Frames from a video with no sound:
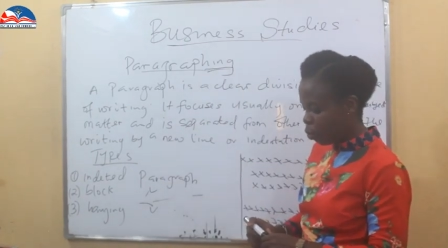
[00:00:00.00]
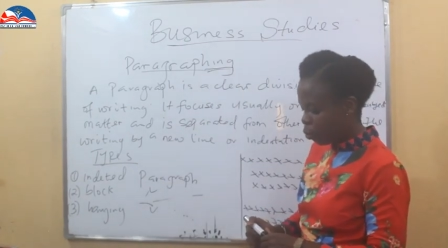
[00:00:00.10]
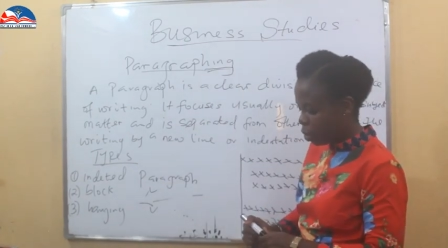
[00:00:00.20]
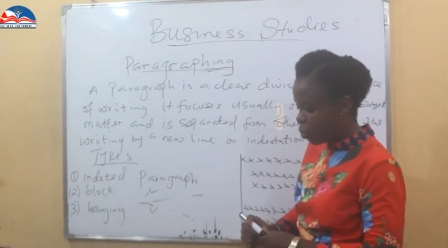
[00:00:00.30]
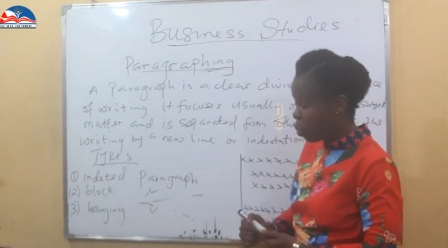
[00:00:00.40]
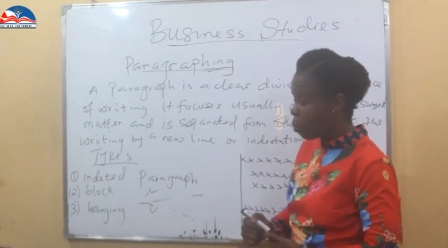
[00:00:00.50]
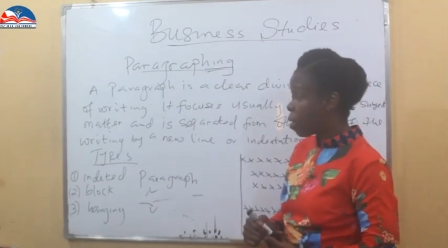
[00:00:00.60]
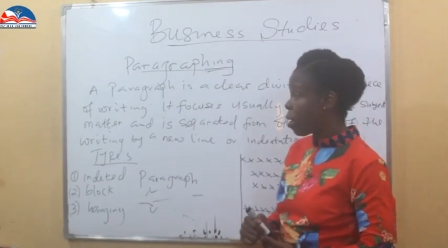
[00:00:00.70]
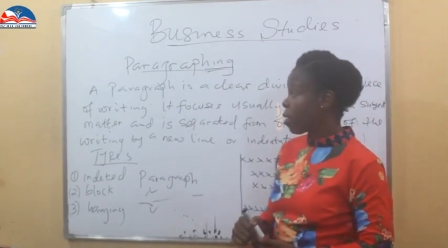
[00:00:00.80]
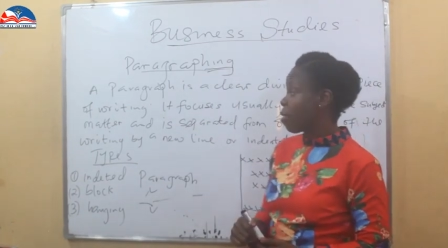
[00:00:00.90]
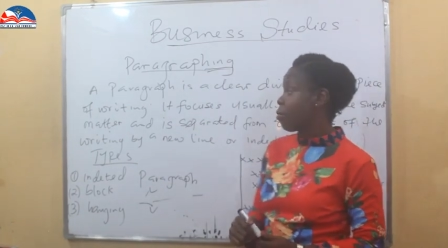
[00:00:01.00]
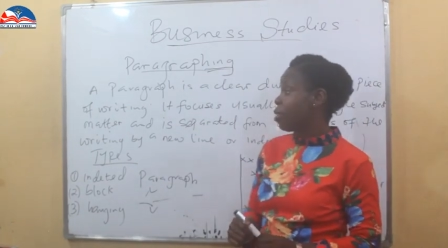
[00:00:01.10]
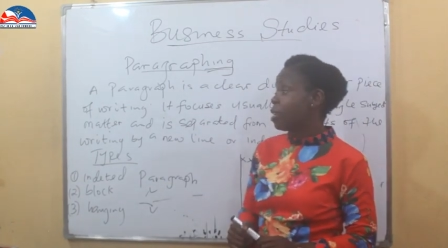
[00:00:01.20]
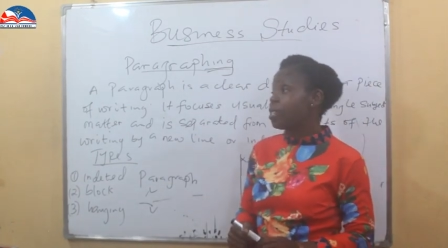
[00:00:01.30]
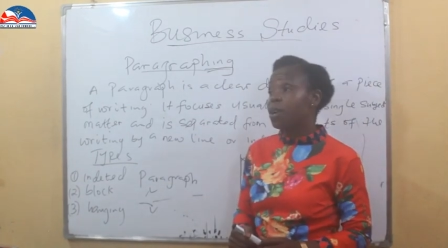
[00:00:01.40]
We've seen what
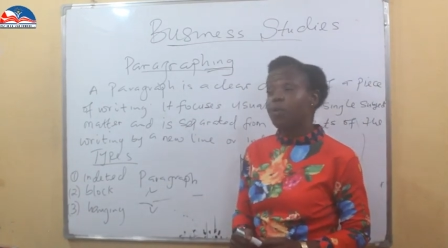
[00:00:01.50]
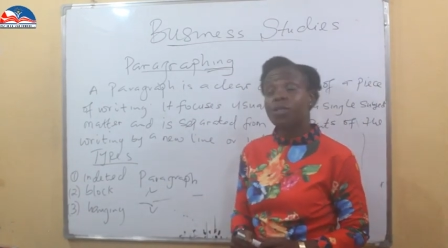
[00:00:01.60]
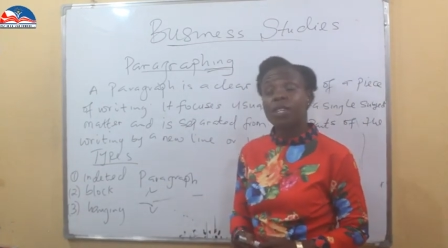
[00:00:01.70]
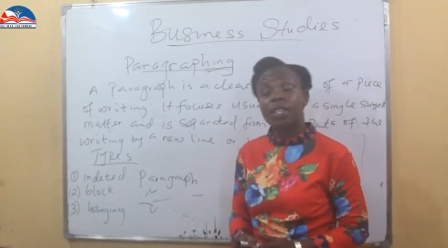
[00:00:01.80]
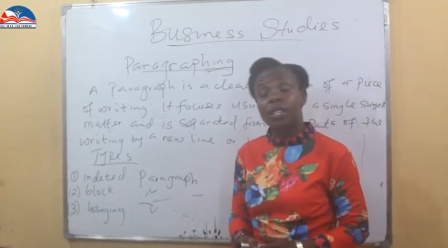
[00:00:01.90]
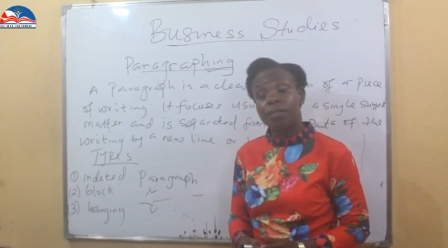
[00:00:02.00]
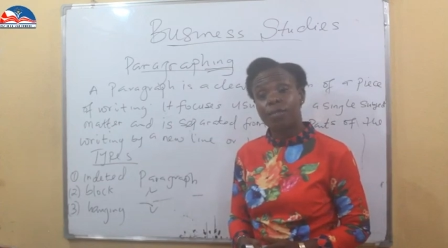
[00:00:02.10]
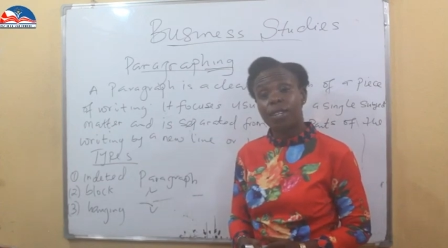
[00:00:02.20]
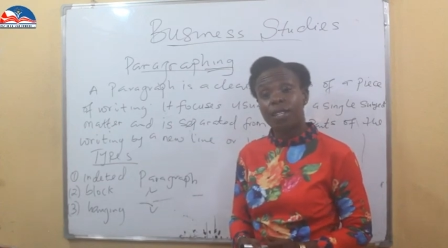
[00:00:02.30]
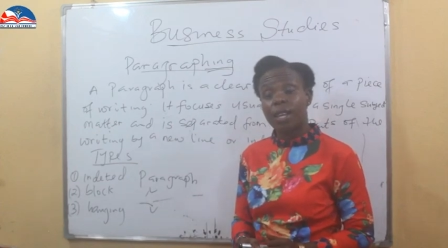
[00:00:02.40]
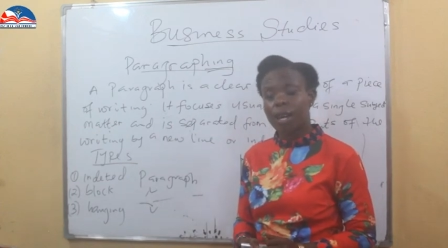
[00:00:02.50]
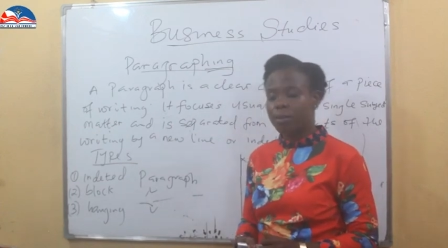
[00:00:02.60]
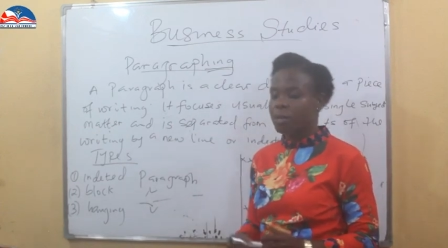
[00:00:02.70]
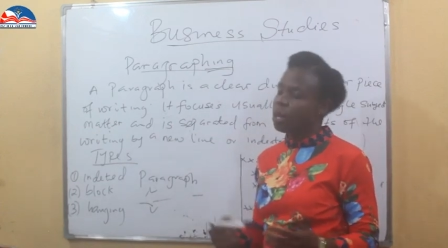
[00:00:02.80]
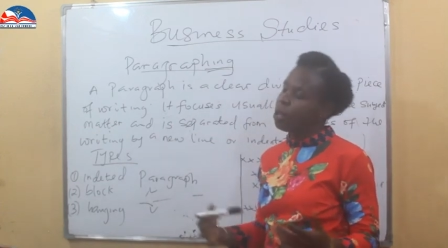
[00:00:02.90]
paragraphing is and we've seen the different types